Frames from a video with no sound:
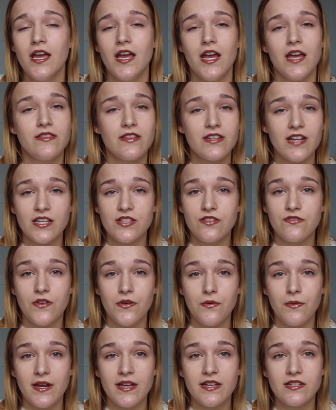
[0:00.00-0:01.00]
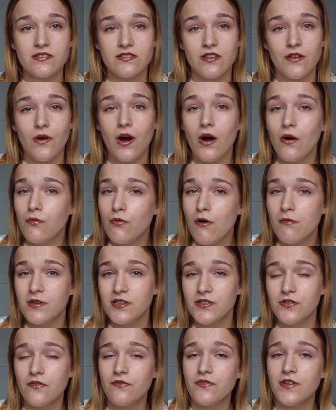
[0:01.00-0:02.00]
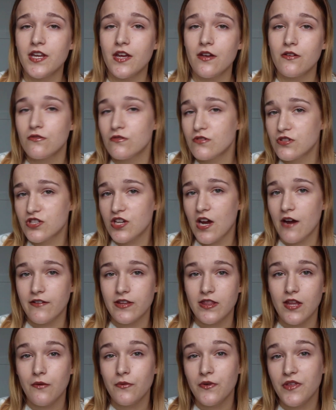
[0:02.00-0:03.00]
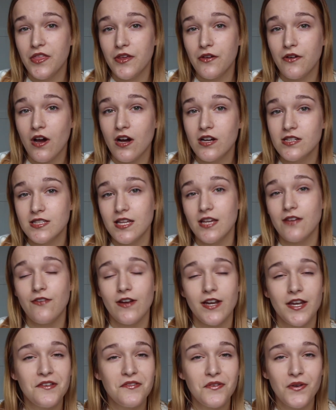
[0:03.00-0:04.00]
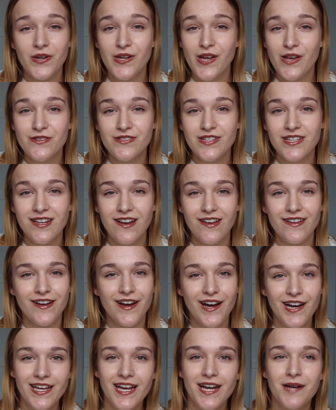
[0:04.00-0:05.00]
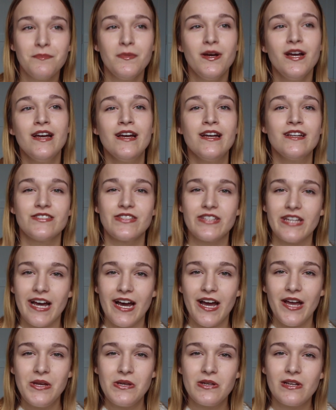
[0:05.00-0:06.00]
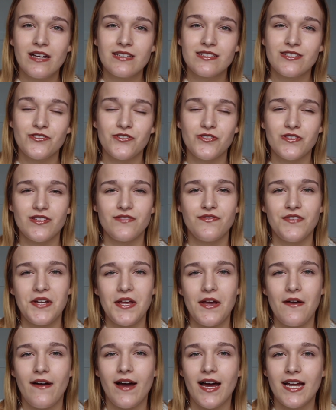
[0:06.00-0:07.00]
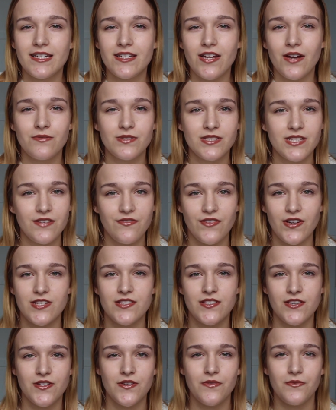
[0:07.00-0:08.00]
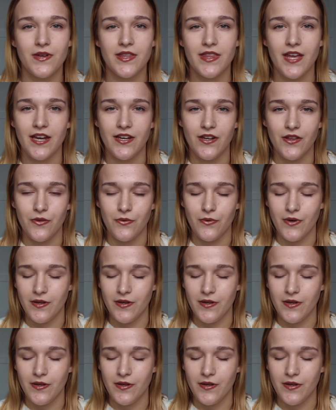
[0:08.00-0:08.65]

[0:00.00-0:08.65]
in the next few weeks, so I'll probably do a video sharing that with you guys if any of you are nosy like I am. So yeah, I hope you guys enjoyed this video, and I will see you very soon with another